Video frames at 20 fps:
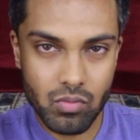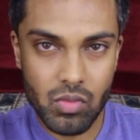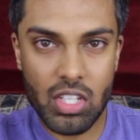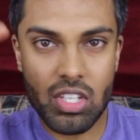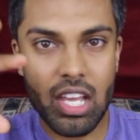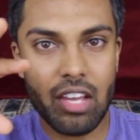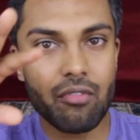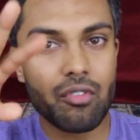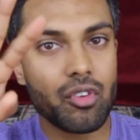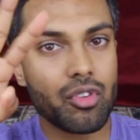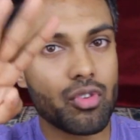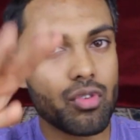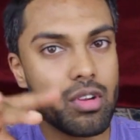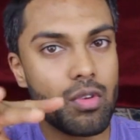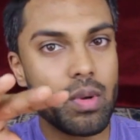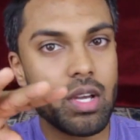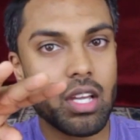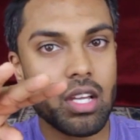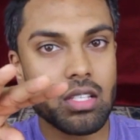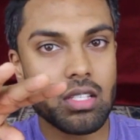it's like for
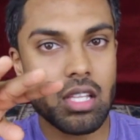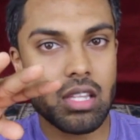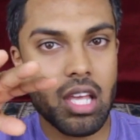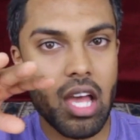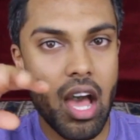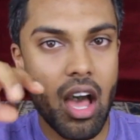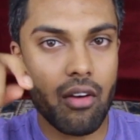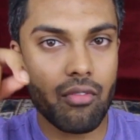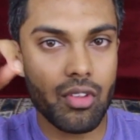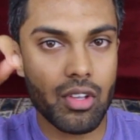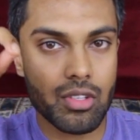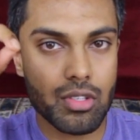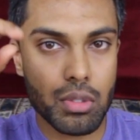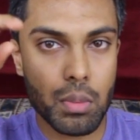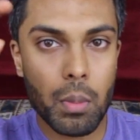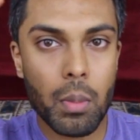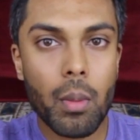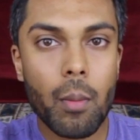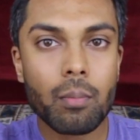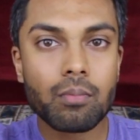3 weekends that they have
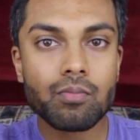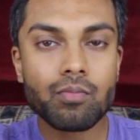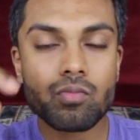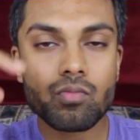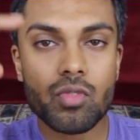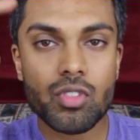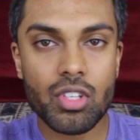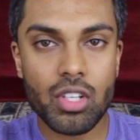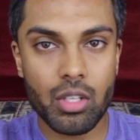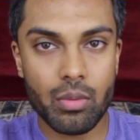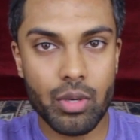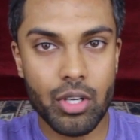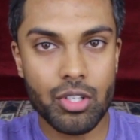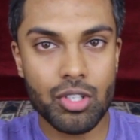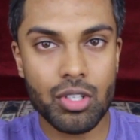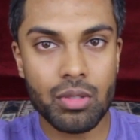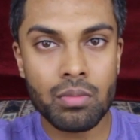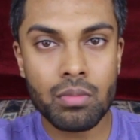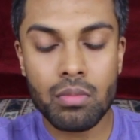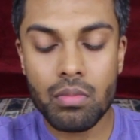this
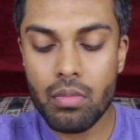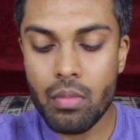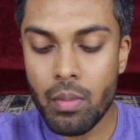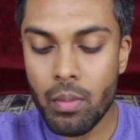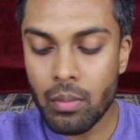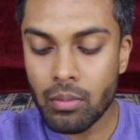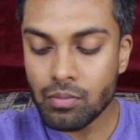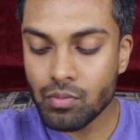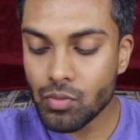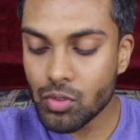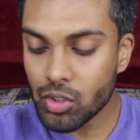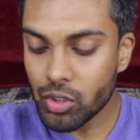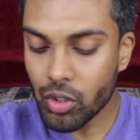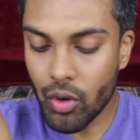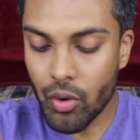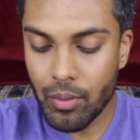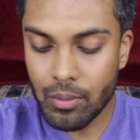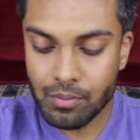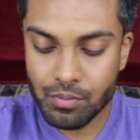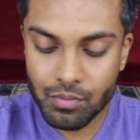celebration.
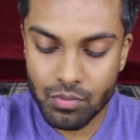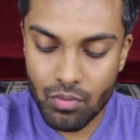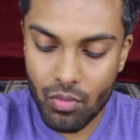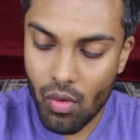So